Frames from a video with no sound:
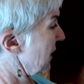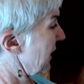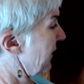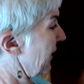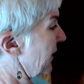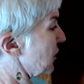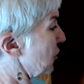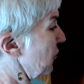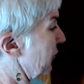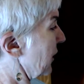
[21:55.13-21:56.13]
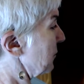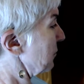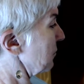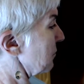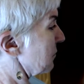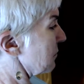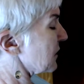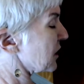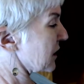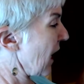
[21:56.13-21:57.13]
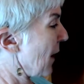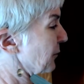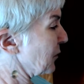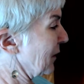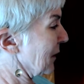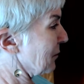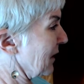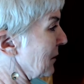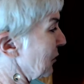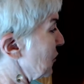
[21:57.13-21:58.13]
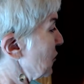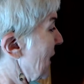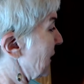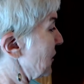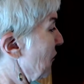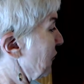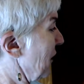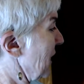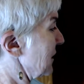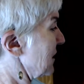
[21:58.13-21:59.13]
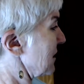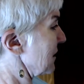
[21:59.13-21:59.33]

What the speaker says: And then the two of them stopped being people who had no friends.